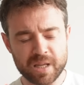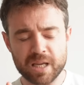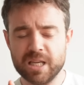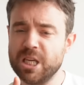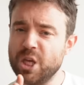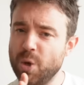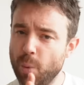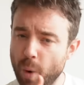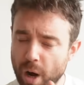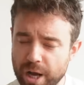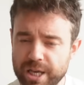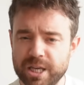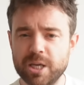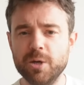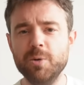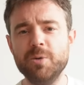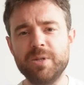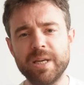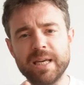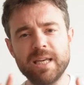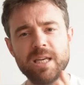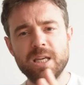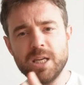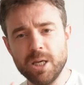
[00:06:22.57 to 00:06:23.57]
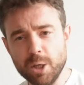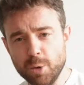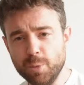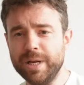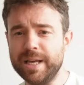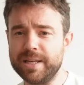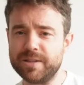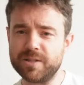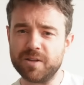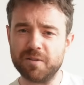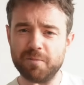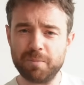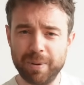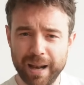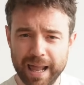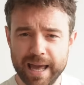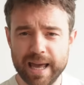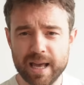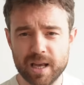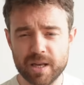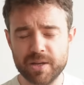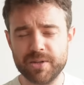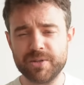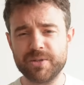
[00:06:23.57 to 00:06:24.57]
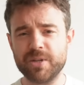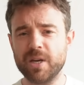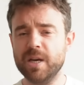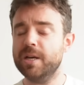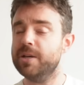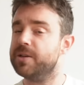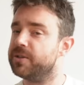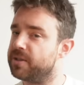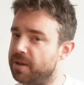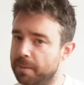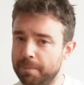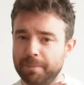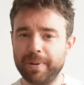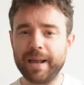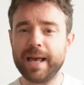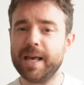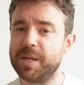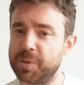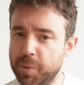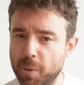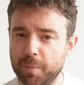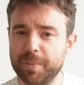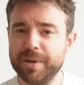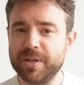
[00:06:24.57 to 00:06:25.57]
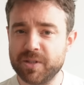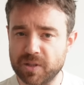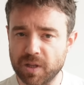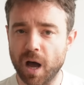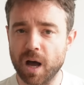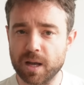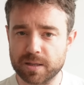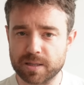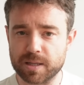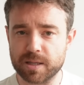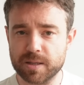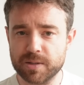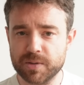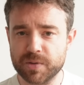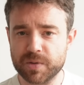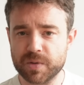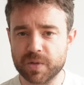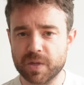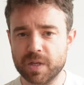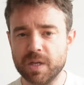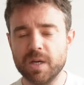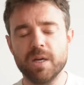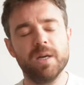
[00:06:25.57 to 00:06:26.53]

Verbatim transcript: you are using units of players, some players will be starters,